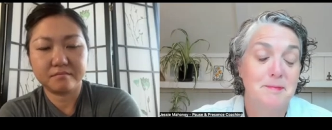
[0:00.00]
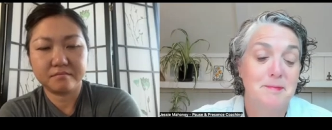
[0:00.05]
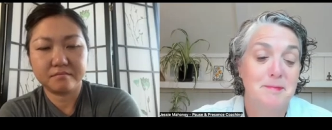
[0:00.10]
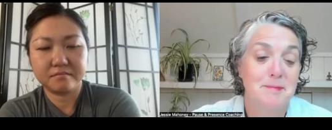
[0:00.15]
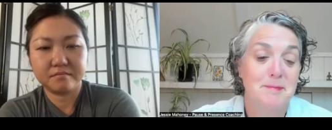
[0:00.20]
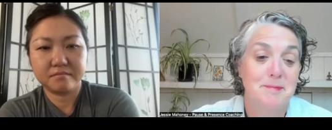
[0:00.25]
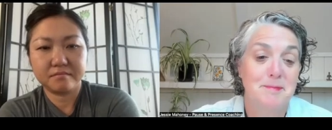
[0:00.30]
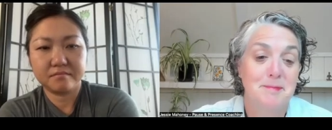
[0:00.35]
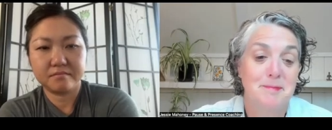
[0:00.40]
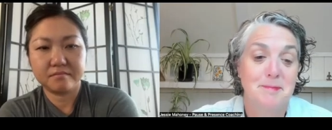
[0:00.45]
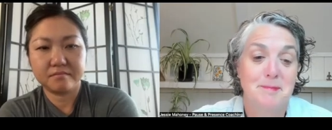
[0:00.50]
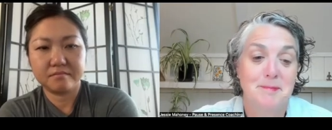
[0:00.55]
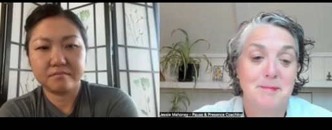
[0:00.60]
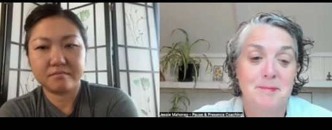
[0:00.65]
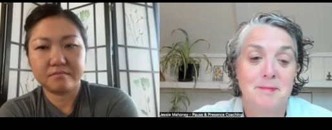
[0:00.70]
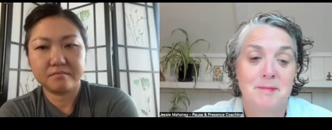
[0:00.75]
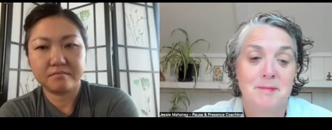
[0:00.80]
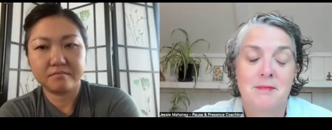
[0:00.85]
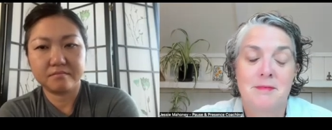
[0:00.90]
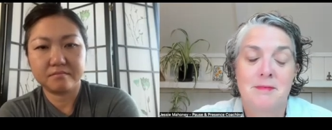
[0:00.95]

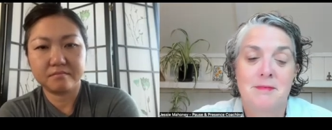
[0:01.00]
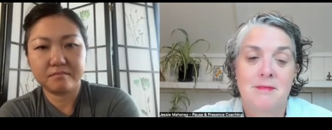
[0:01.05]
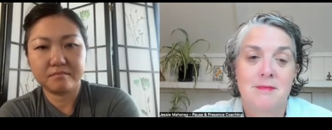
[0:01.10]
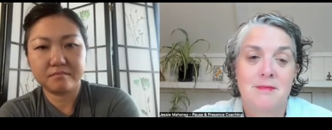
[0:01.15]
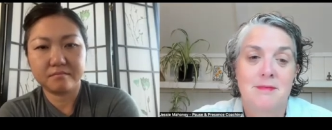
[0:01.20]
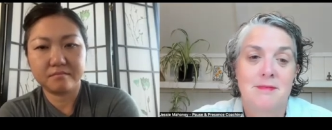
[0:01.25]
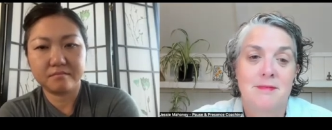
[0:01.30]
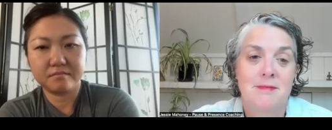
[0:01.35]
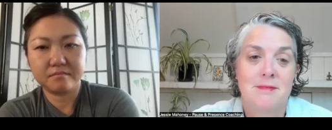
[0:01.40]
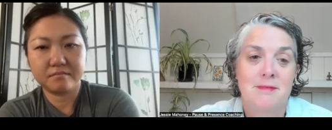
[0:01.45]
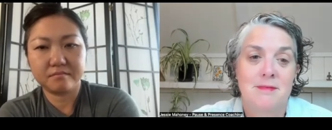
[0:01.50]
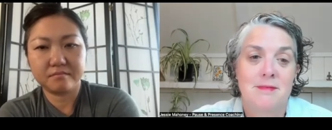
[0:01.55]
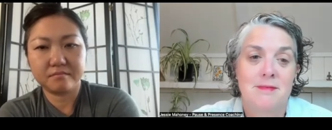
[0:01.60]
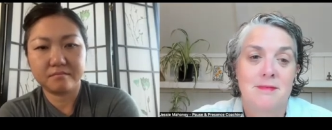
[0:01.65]
[no speech]